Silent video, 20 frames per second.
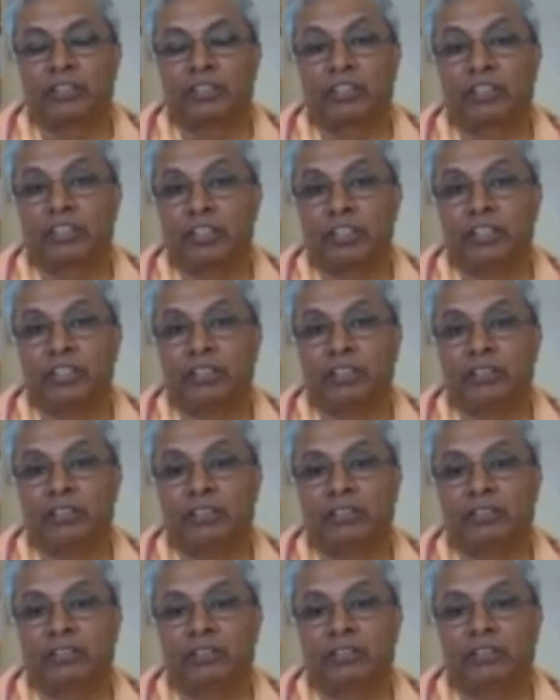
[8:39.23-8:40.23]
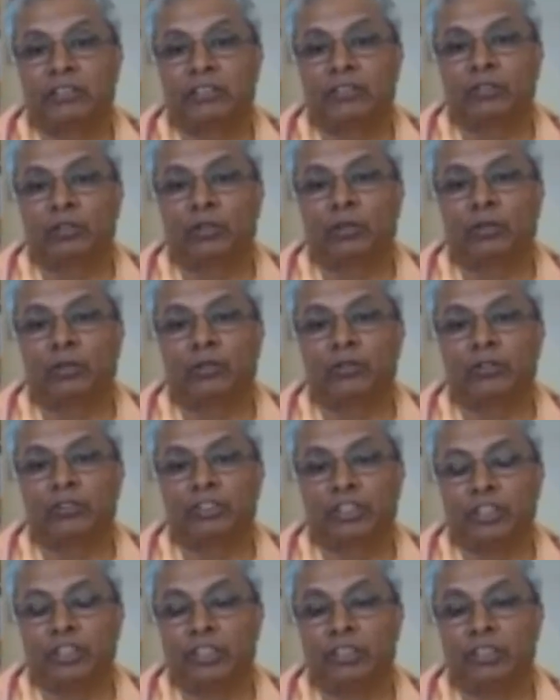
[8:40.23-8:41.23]
G, no,
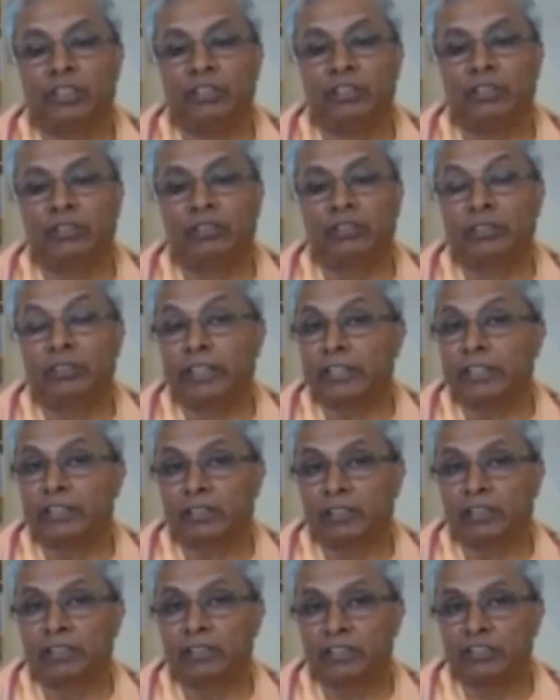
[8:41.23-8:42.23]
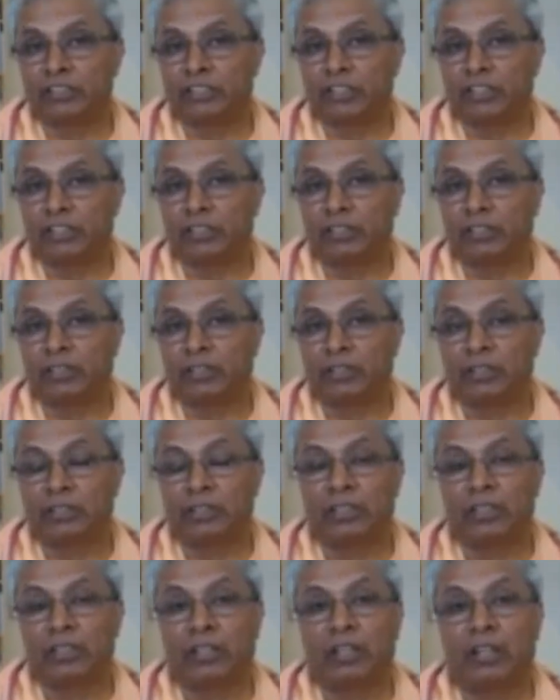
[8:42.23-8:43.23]
G, that it is G.
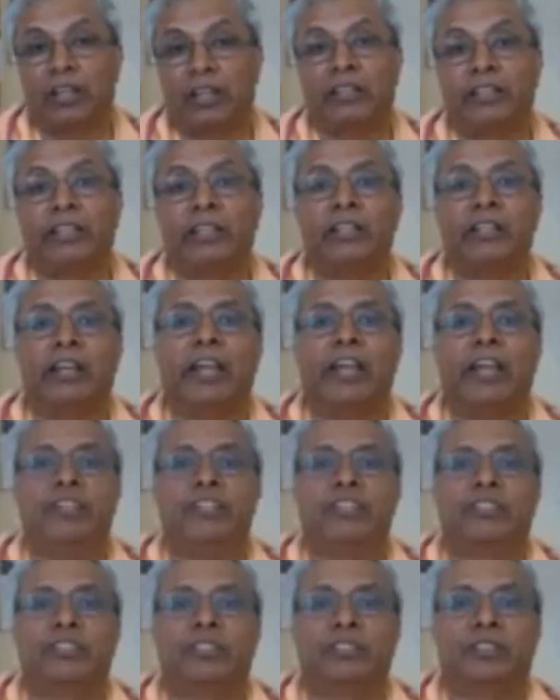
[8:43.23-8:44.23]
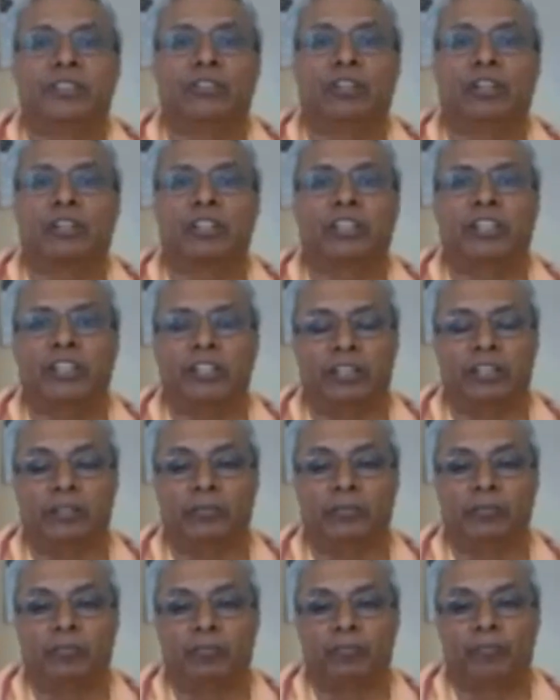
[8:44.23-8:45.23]
Then H, not he.
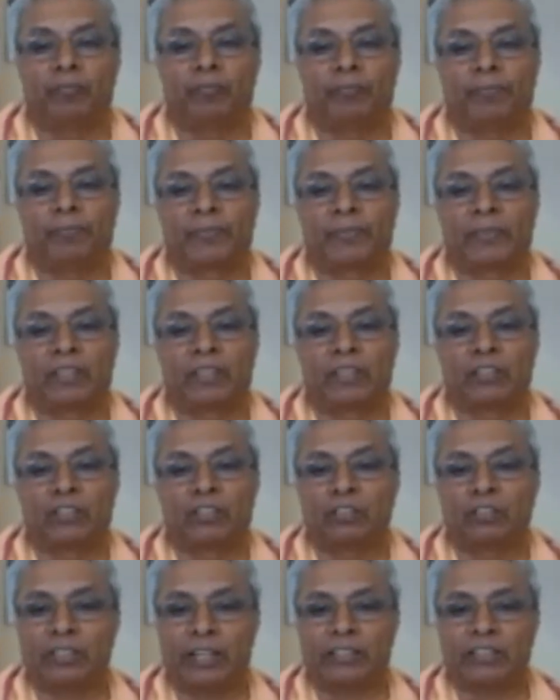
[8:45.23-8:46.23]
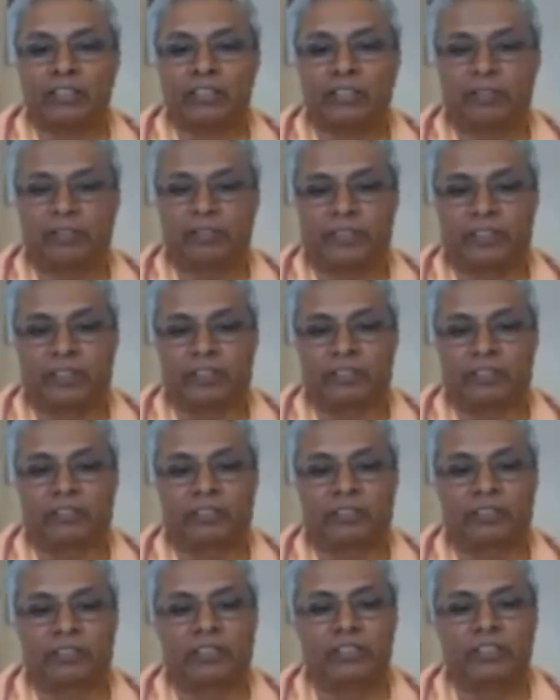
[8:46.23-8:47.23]
So that is different.
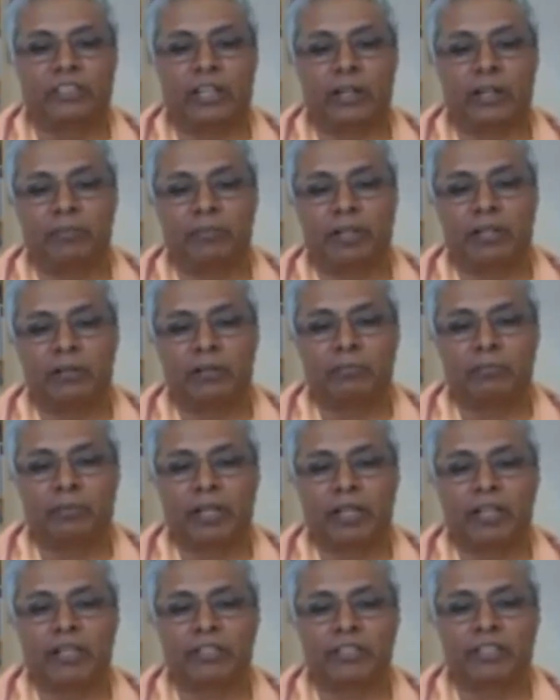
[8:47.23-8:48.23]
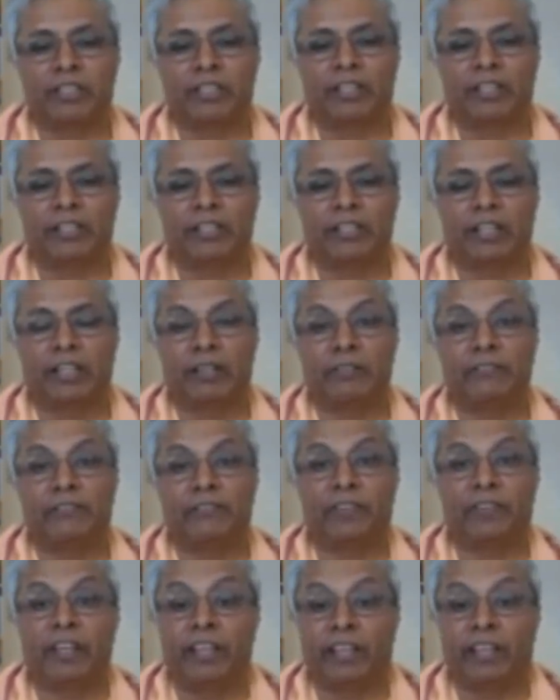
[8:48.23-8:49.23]
In German, they say
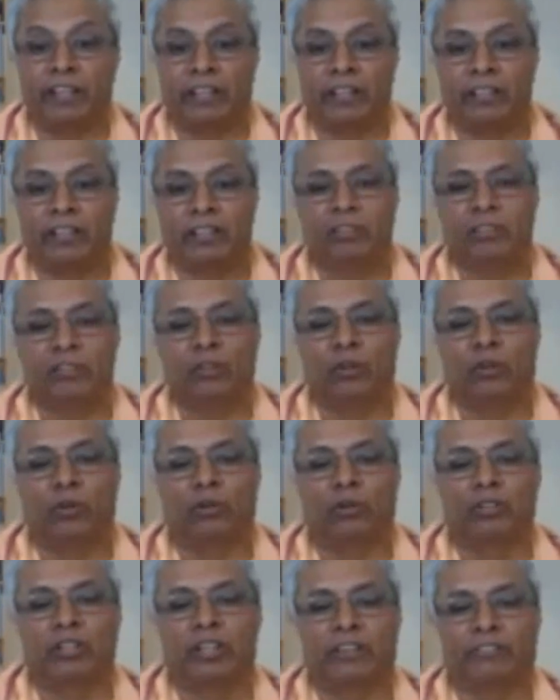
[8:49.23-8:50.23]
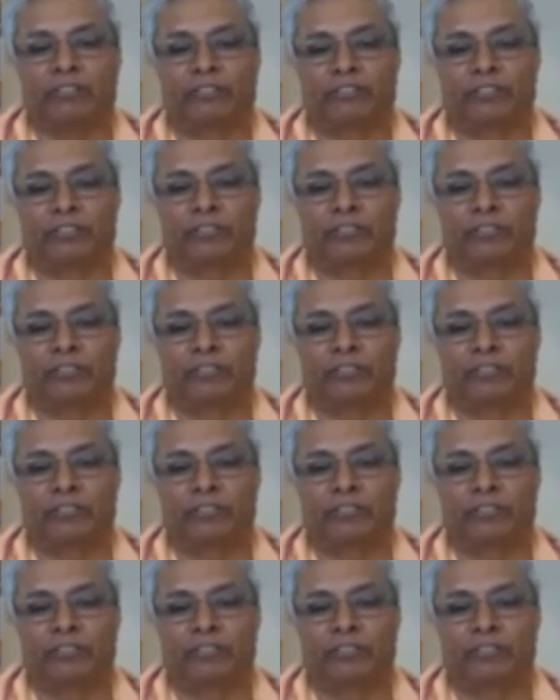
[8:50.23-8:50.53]
no, F.